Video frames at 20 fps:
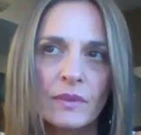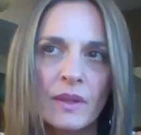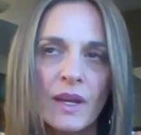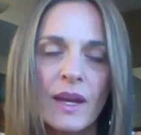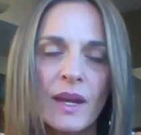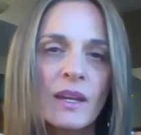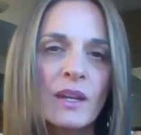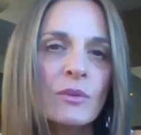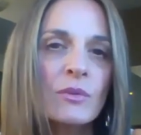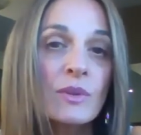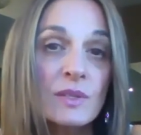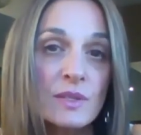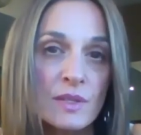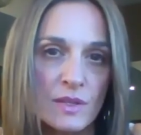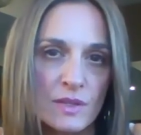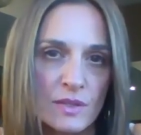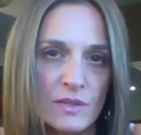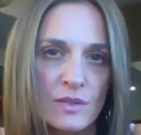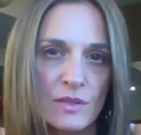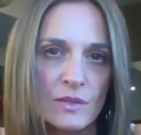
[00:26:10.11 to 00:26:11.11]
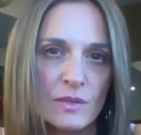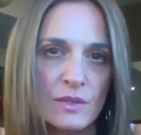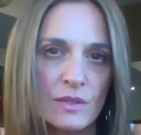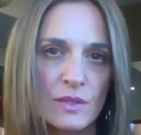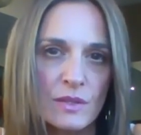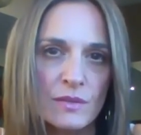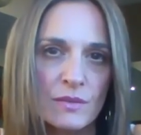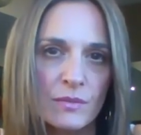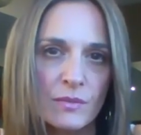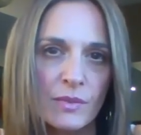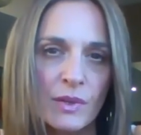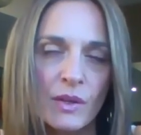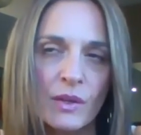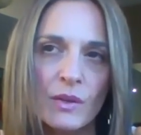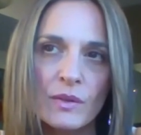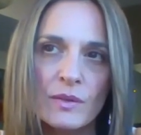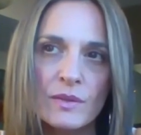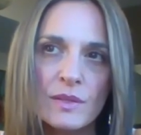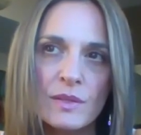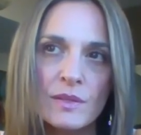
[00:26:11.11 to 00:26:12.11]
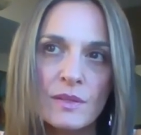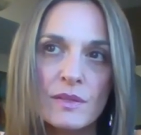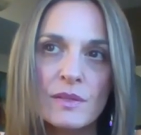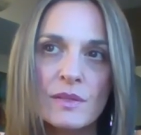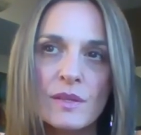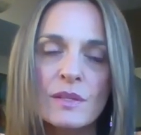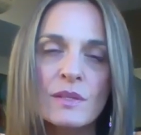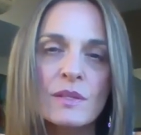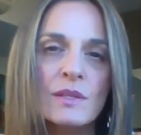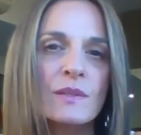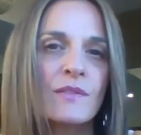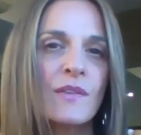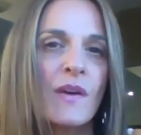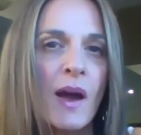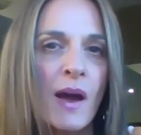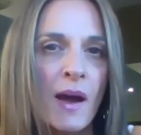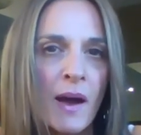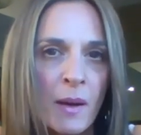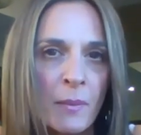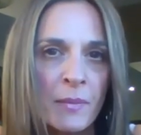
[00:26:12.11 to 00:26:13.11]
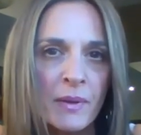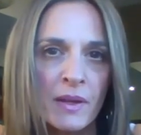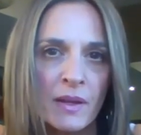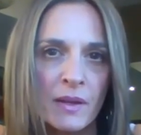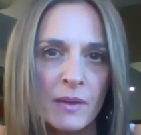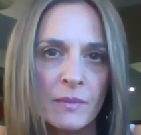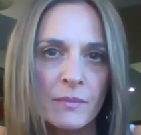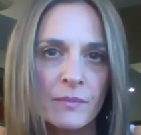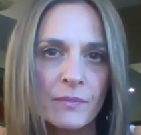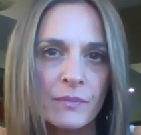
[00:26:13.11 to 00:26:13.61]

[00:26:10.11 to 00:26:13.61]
any resistance because there's a sense of harmony,